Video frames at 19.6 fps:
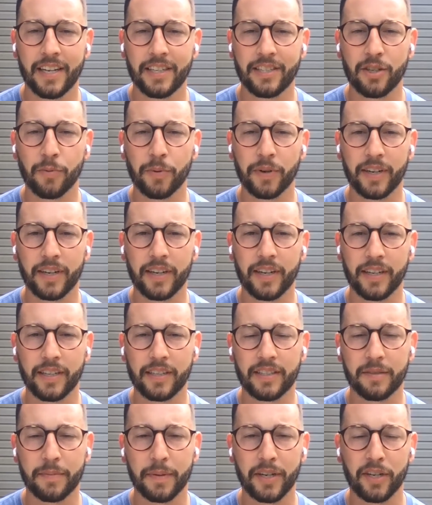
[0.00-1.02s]
So, we're going to
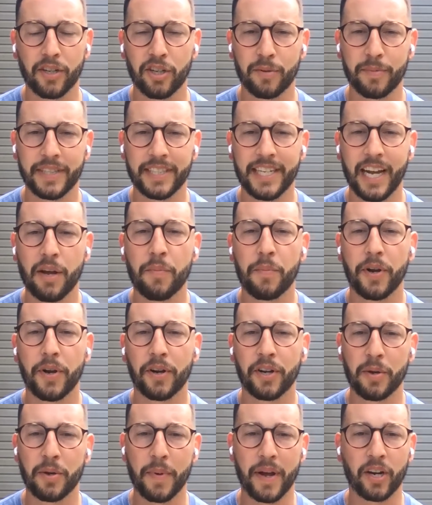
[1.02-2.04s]
spend a little bit of time
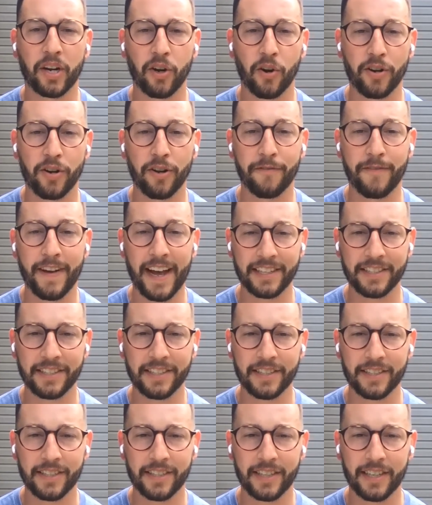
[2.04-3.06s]
talking about
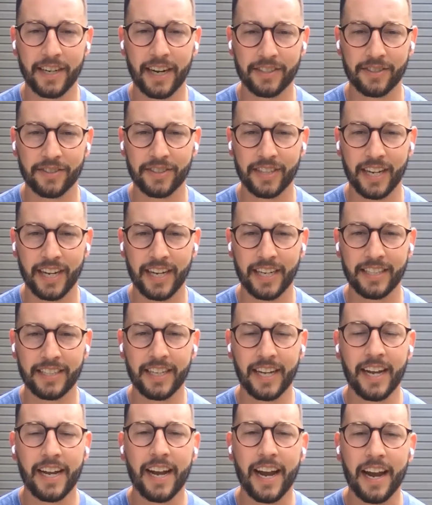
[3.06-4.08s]
cardiovascular exercise
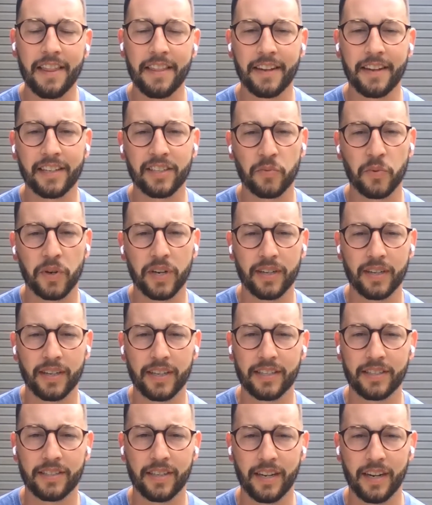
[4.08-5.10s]
and then as well
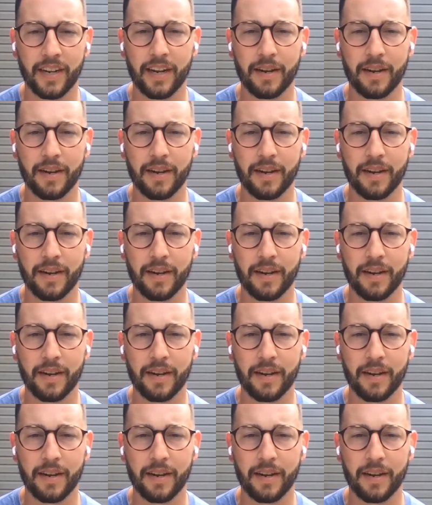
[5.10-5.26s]
as